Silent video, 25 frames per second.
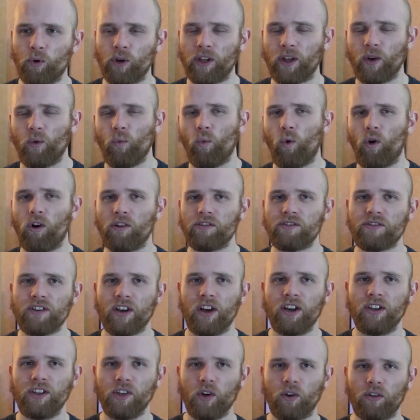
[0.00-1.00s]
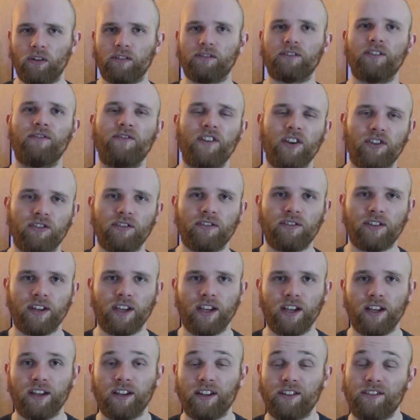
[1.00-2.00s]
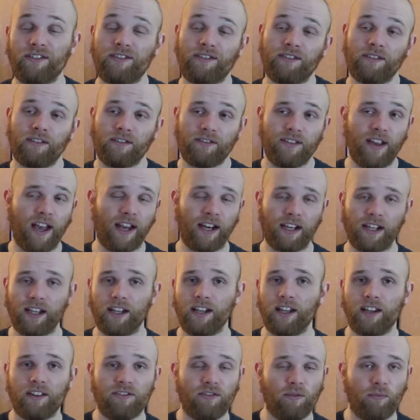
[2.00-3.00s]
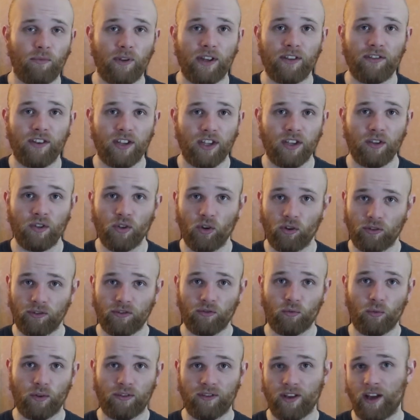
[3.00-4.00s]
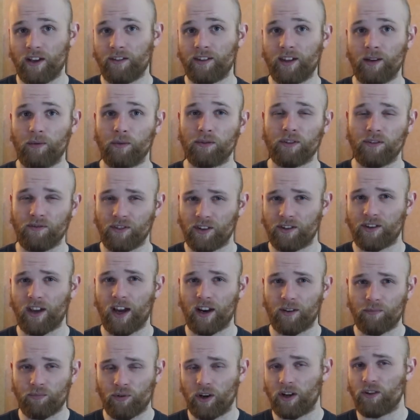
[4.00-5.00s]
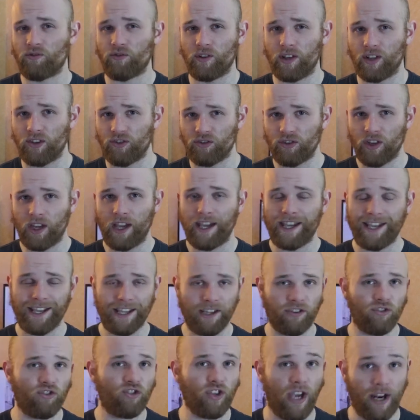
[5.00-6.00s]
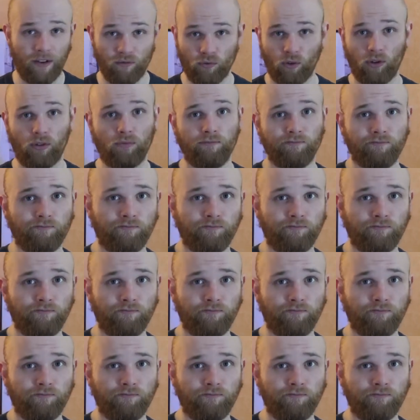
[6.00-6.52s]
but it was a notable deficiency, and it's certainly something that you notice with turntables of this kind of price range in general.